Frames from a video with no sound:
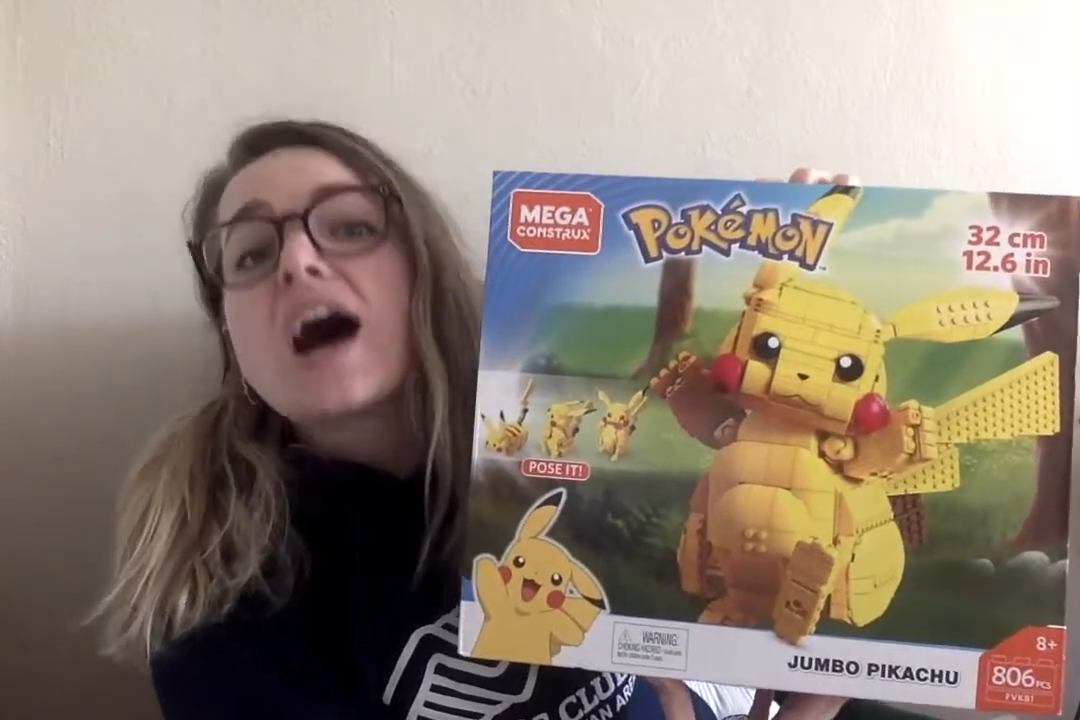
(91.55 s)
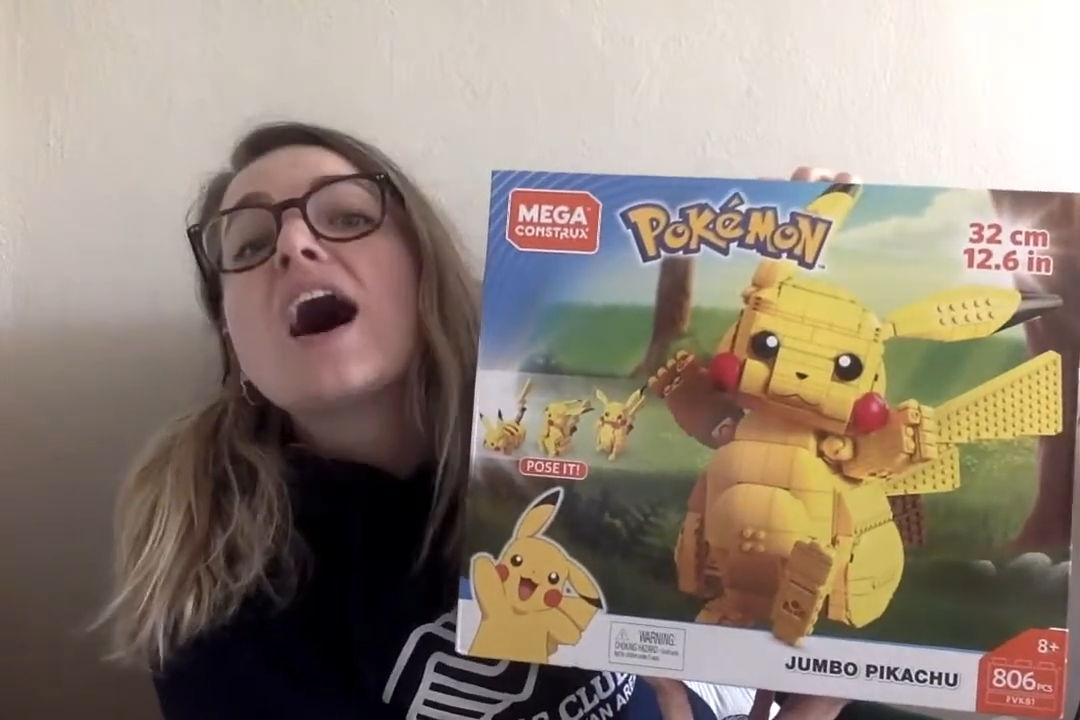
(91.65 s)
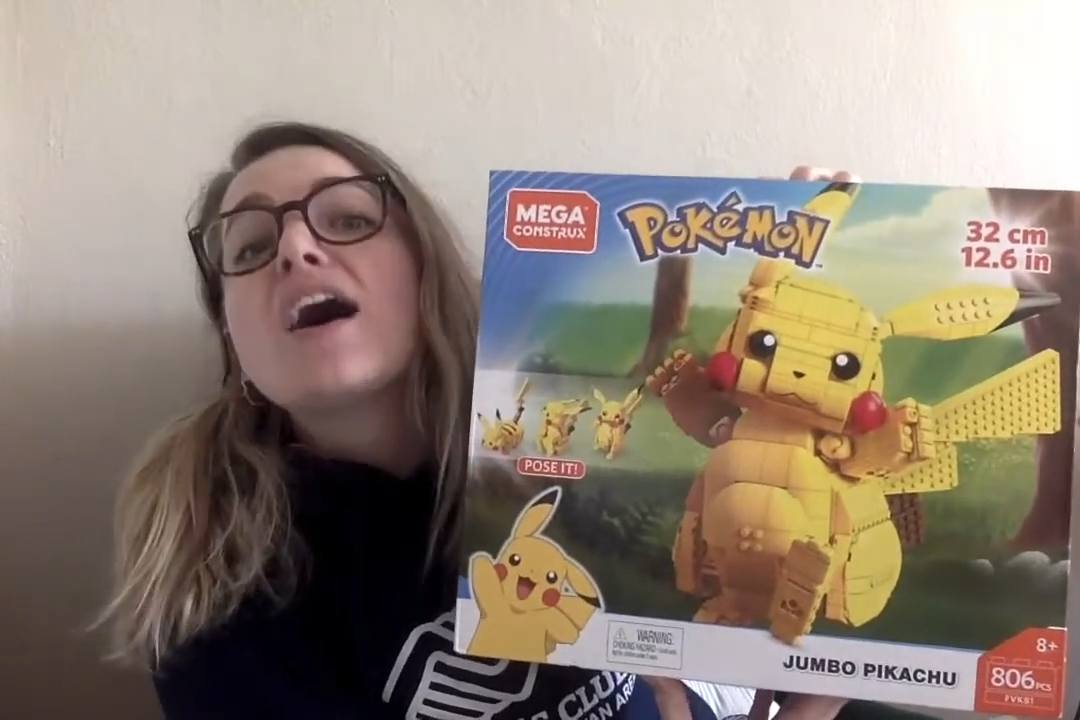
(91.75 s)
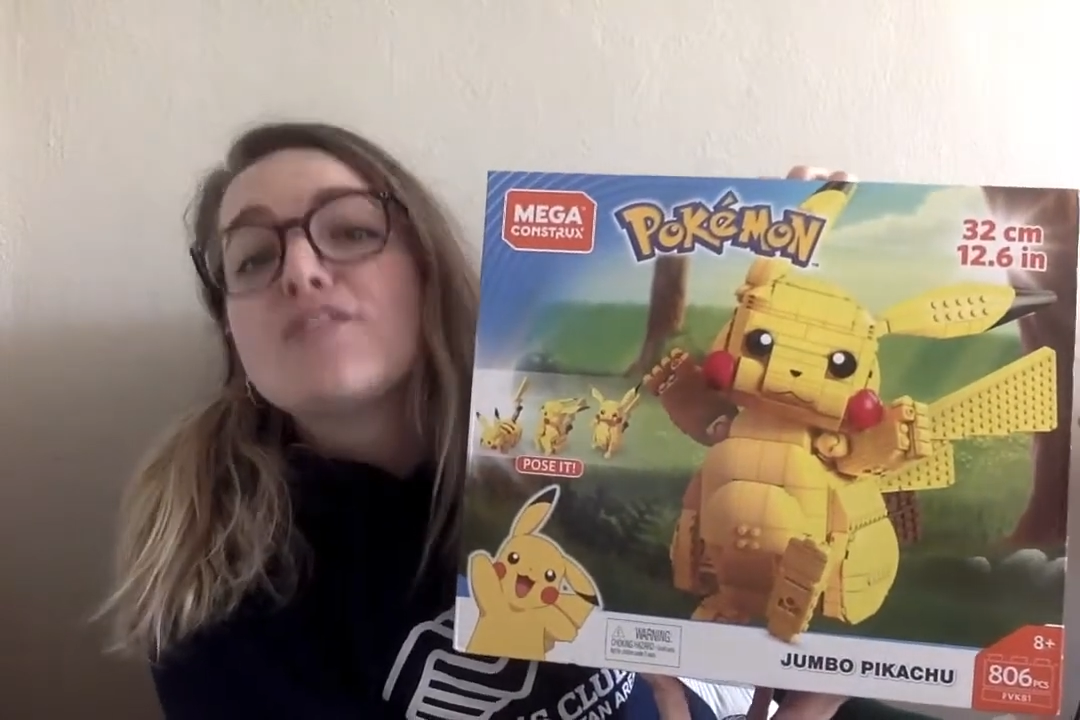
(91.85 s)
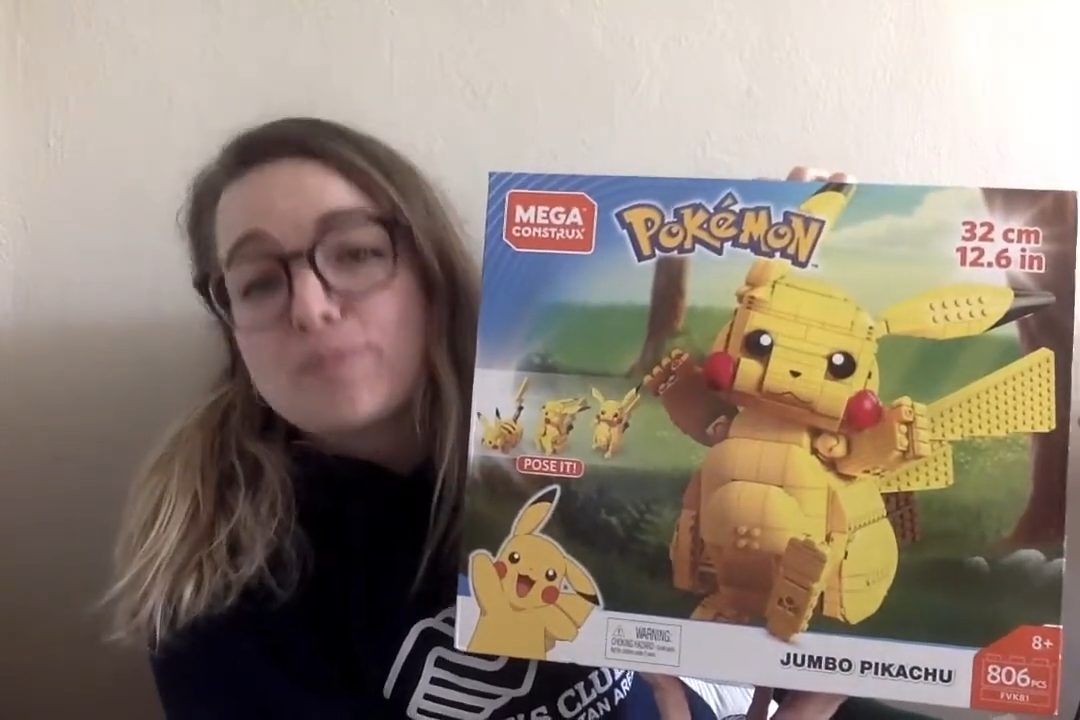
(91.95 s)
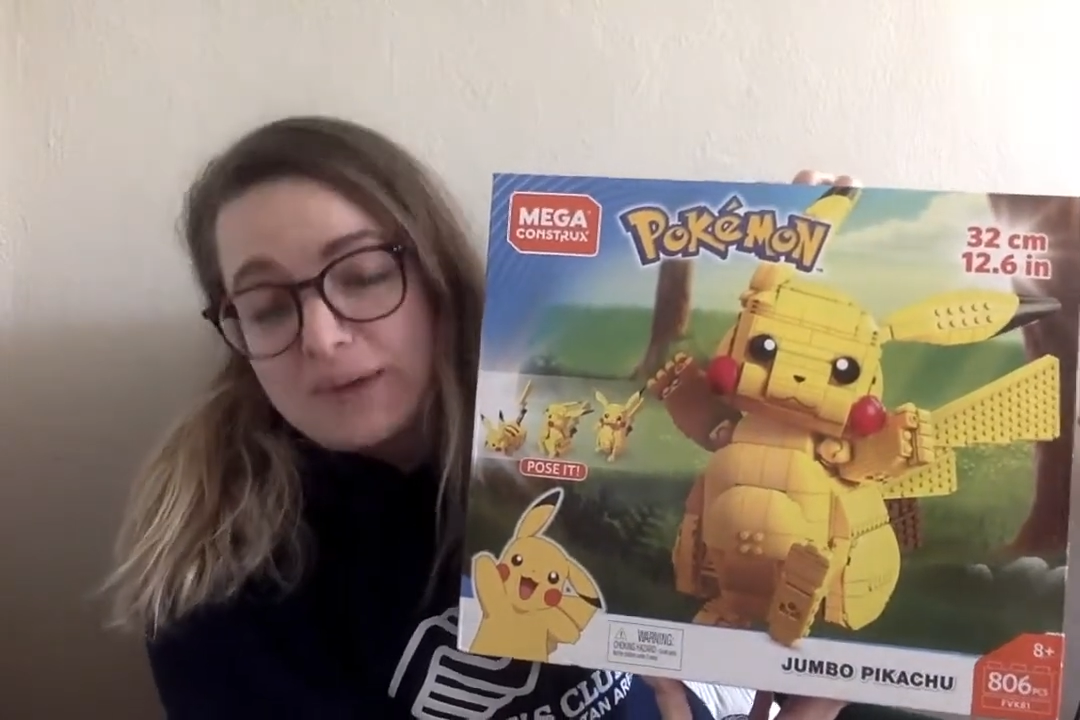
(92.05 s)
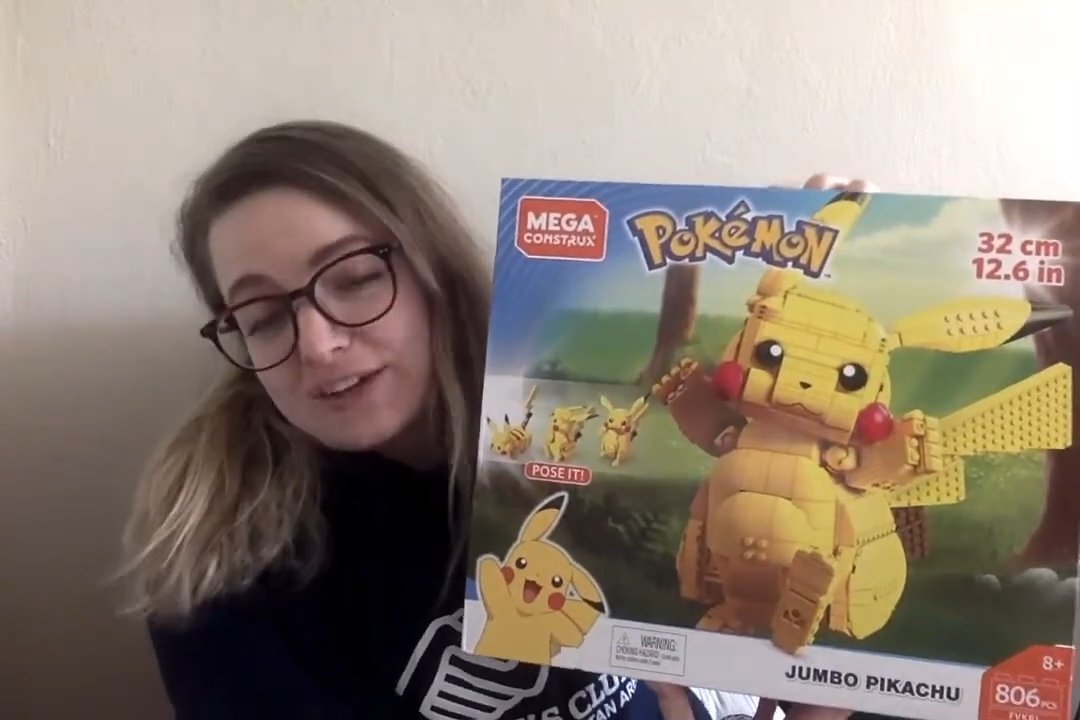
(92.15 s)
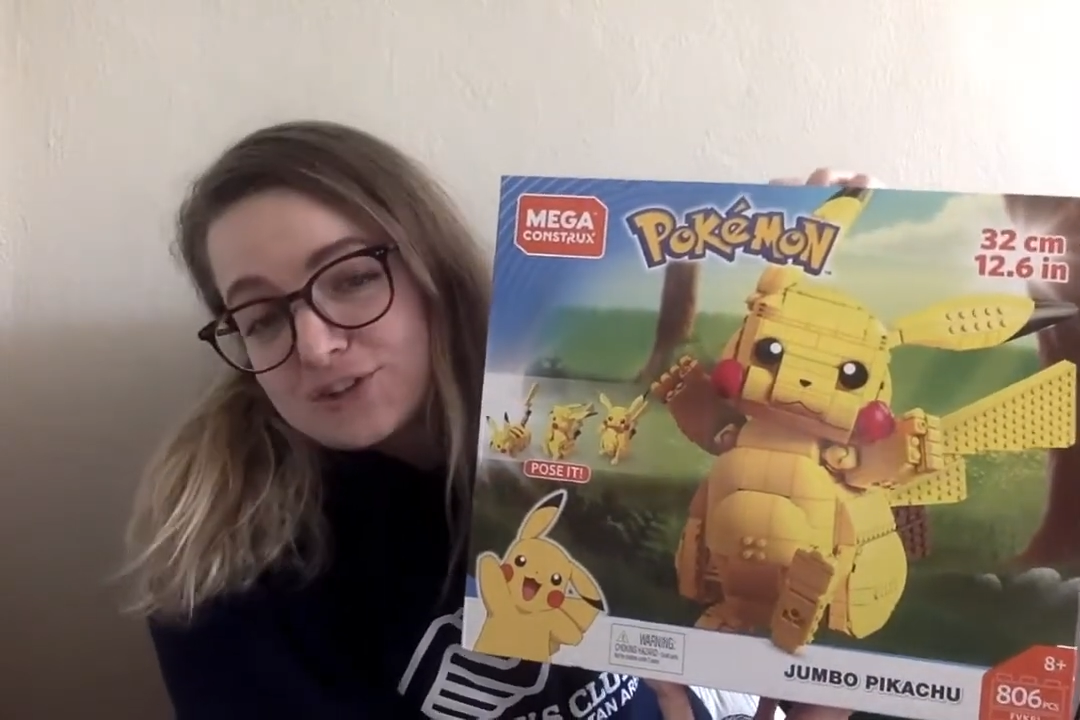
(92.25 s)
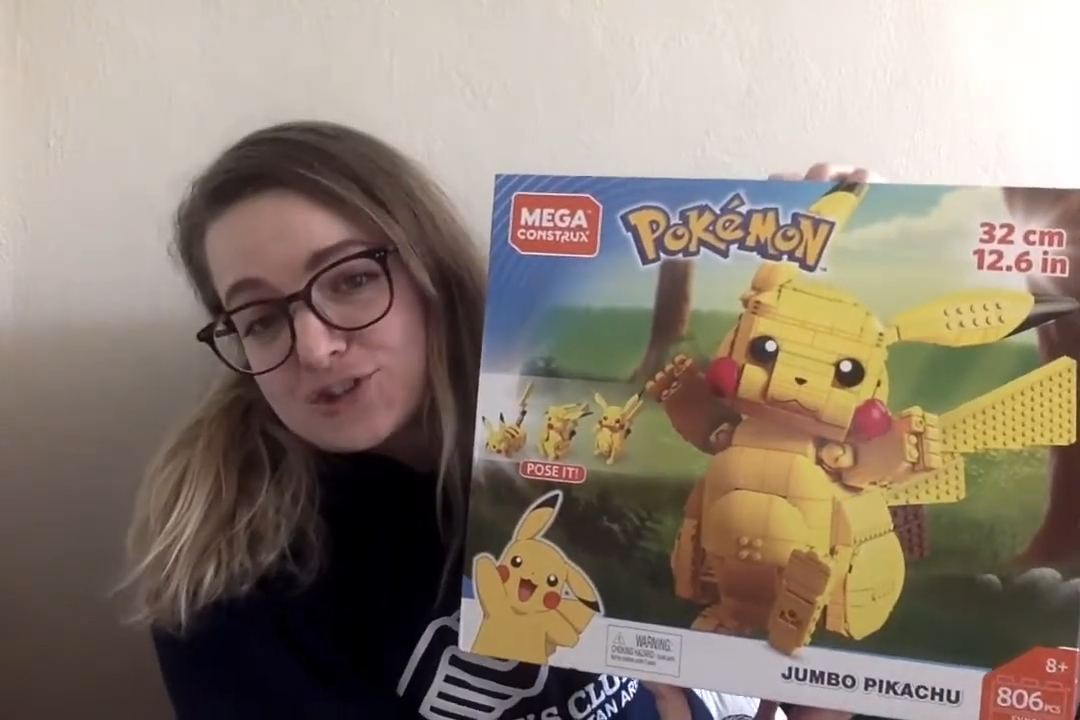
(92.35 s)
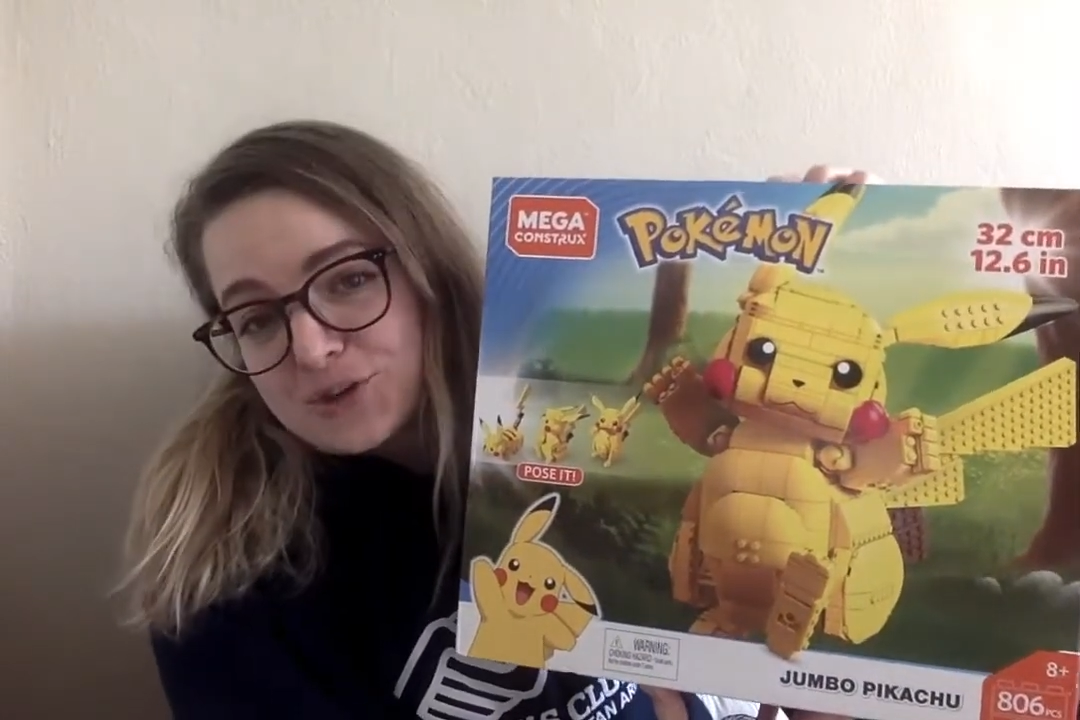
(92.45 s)
of
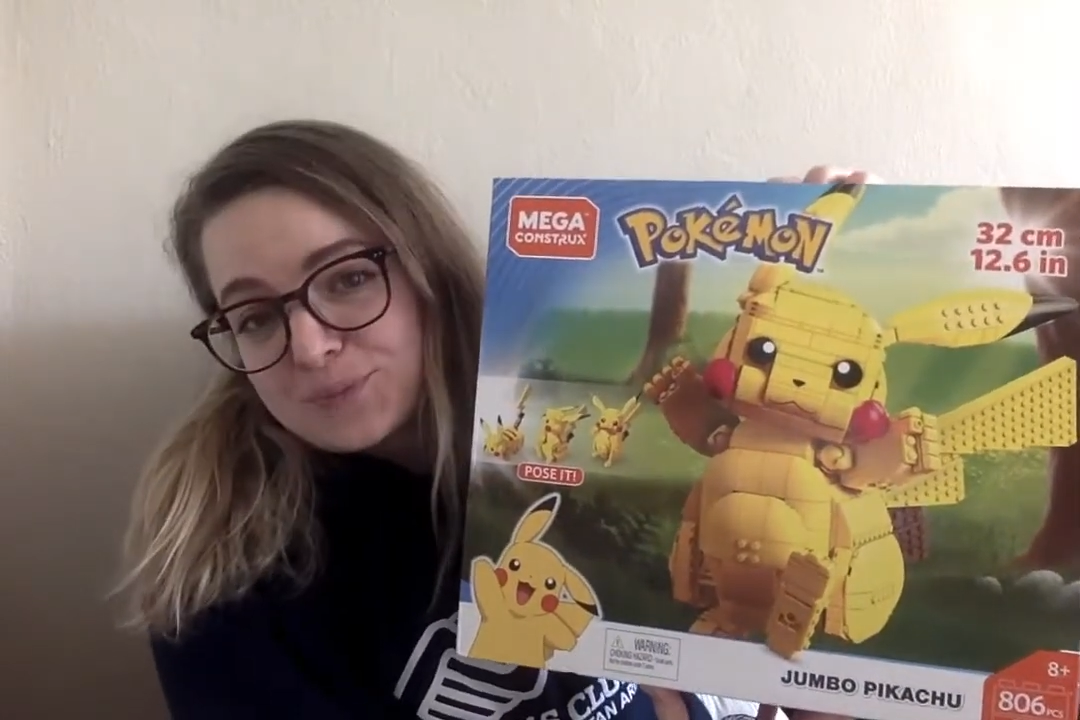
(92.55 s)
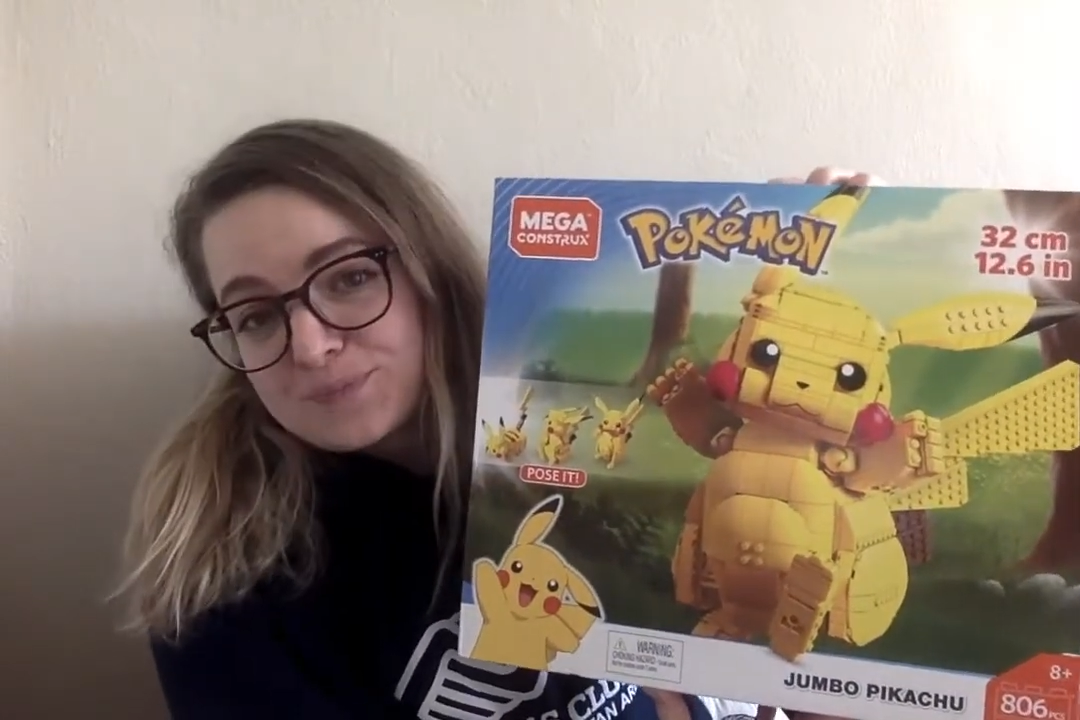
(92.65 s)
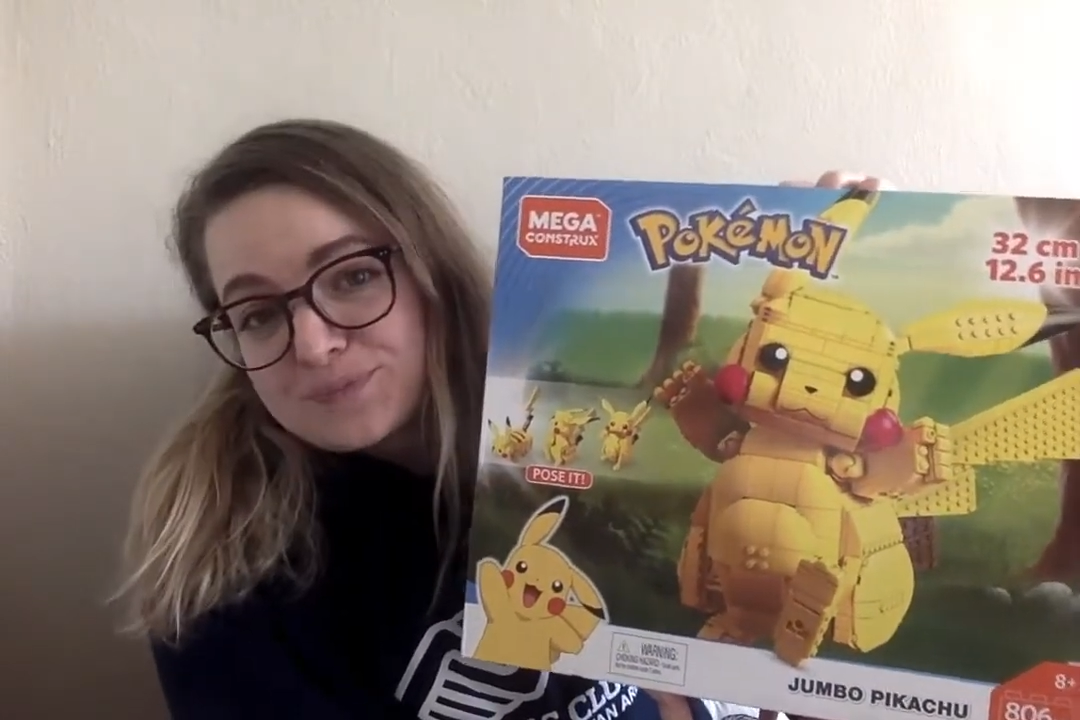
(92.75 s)
Pikachu.